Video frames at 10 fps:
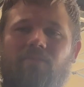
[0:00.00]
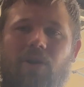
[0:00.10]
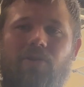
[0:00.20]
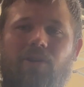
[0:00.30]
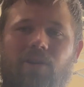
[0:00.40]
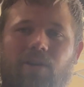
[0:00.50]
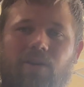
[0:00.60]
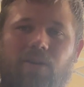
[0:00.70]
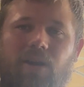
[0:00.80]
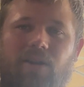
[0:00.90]
motor,
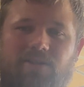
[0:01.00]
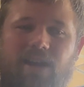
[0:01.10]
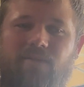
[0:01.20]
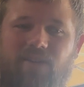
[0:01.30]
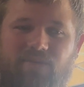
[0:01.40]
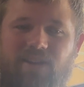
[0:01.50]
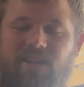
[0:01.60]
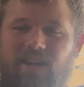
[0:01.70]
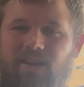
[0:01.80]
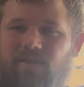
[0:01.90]
it's got
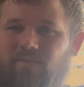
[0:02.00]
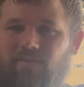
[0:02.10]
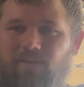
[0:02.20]
VVT,